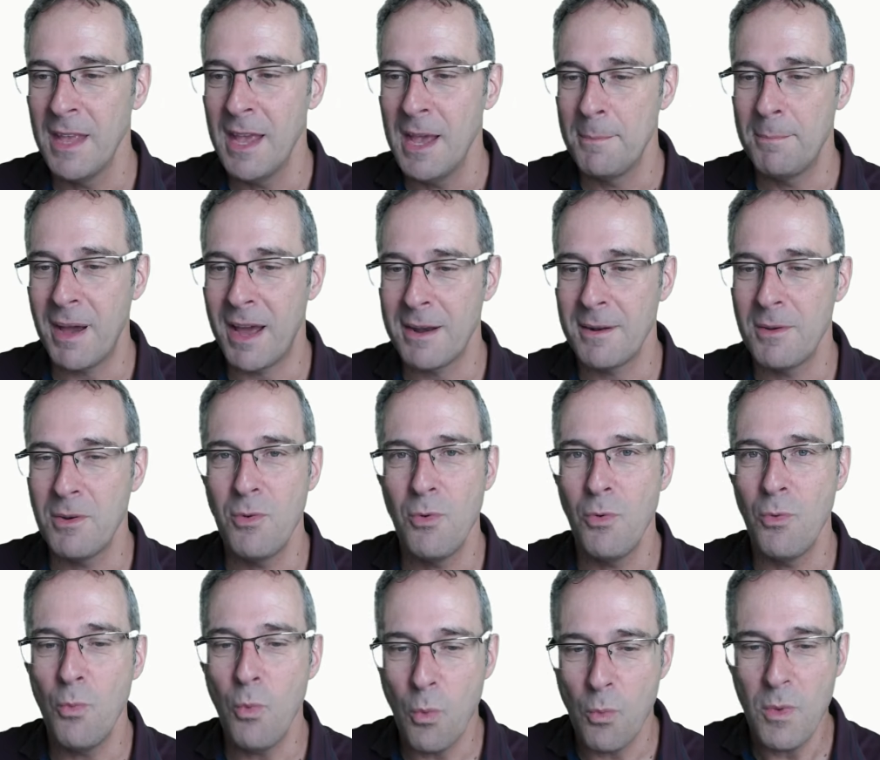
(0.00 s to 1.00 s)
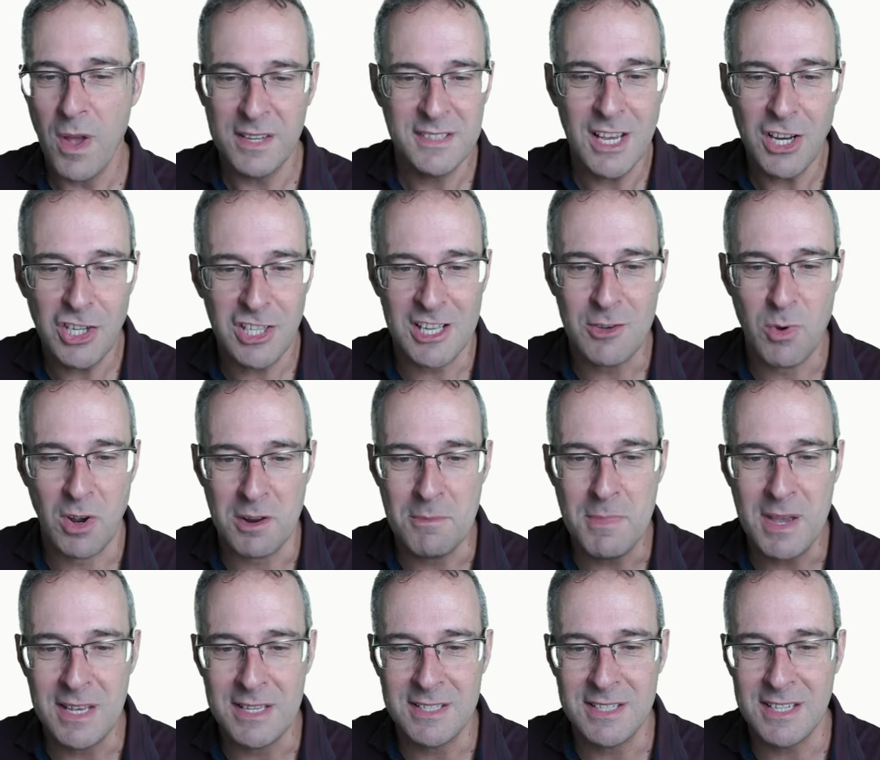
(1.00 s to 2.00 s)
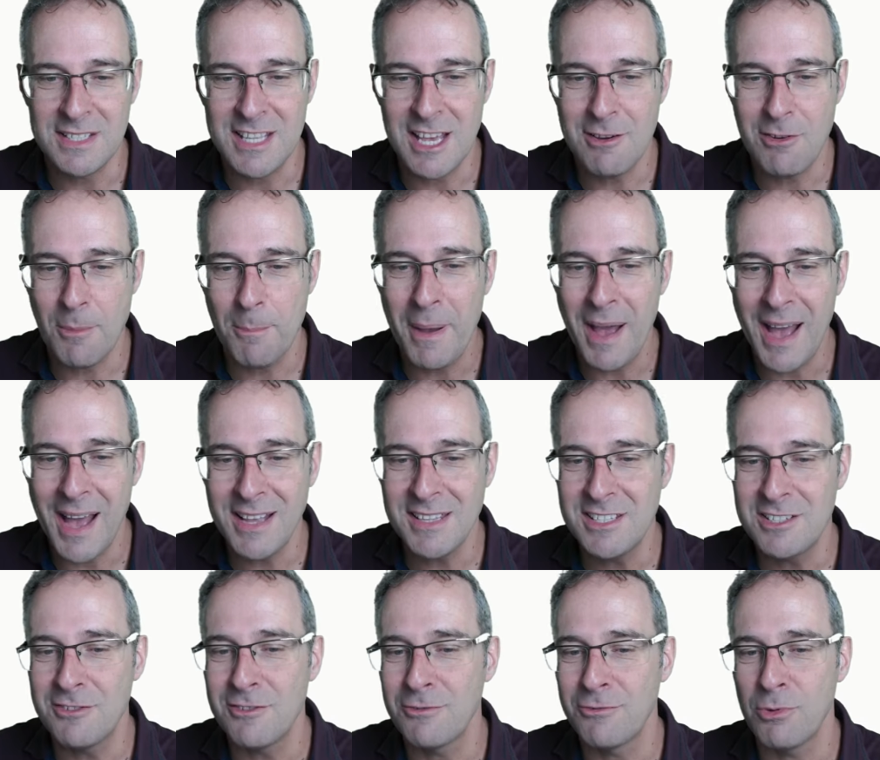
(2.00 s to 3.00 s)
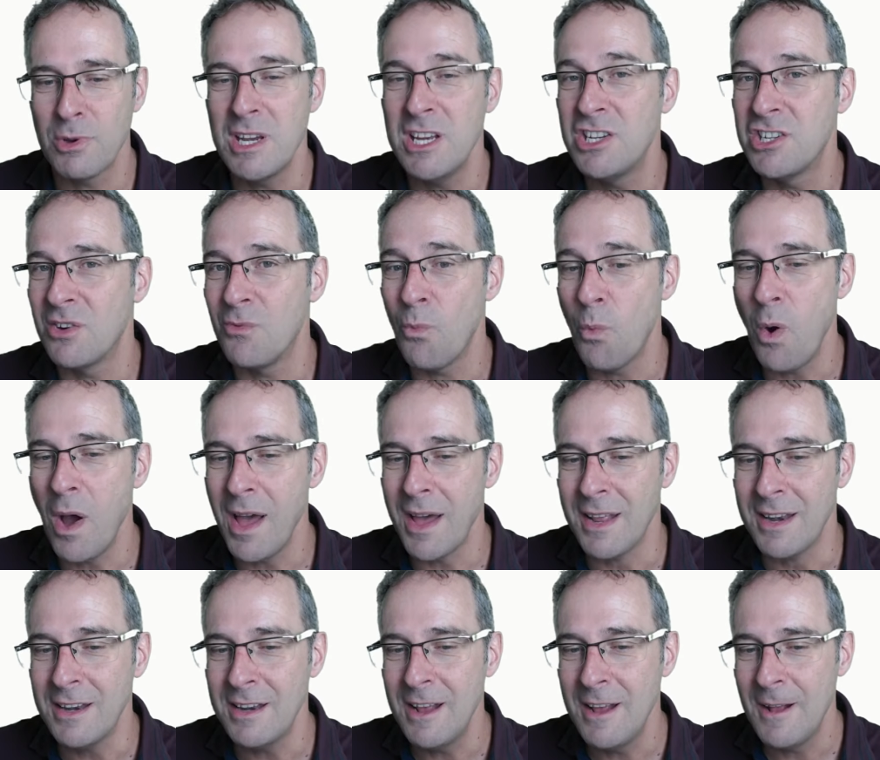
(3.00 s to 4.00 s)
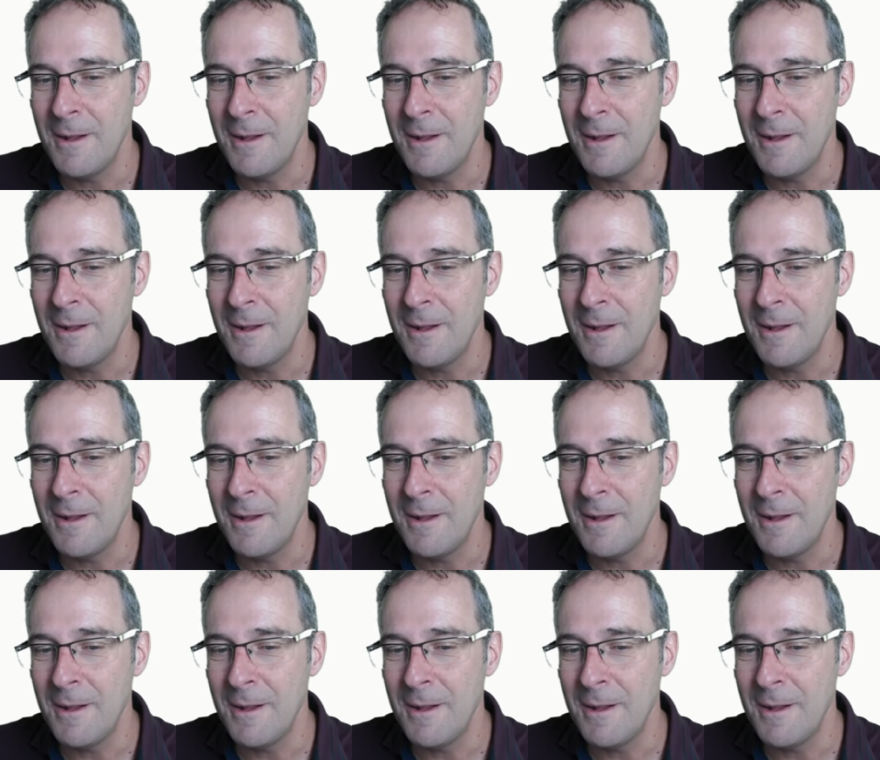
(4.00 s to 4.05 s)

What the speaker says: But essentially what it means is there are parts of Region 1